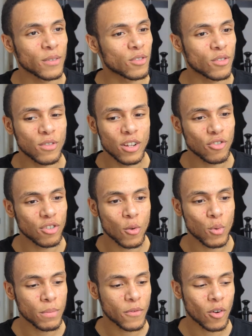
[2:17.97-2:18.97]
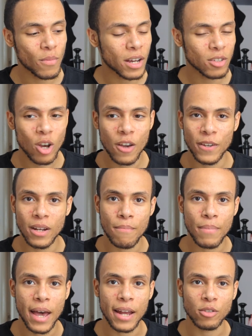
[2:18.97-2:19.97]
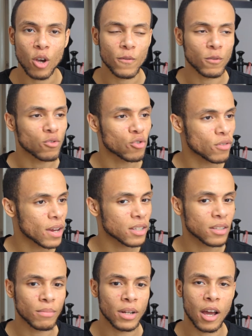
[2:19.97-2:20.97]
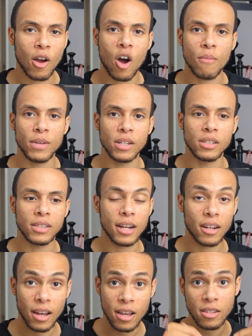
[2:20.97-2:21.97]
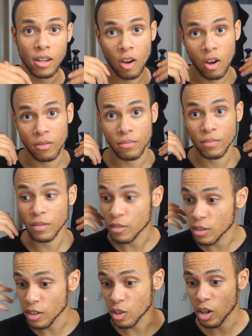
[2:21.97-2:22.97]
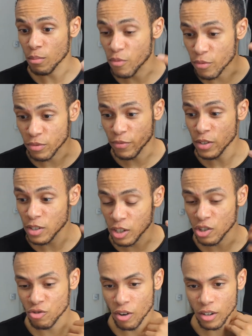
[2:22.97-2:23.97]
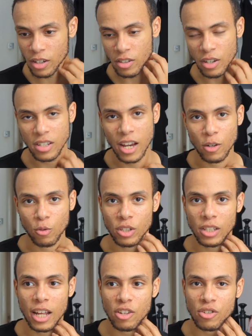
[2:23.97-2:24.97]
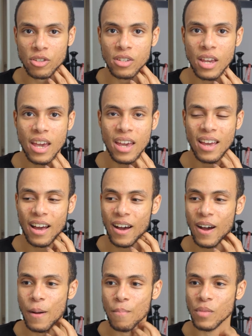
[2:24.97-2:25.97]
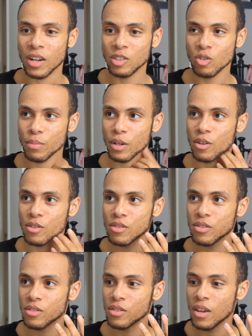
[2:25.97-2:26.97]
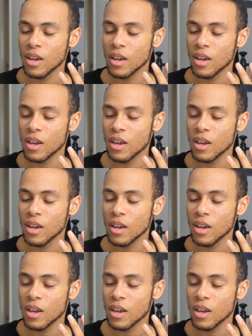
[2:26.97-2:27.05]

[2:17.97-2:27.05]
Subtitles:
literally a week before, I started feeling bad. I started feeling stressed. I'm like, I can't meet these deadlines. I can't, I'm physically struggling to attend all these lectures. And it's not because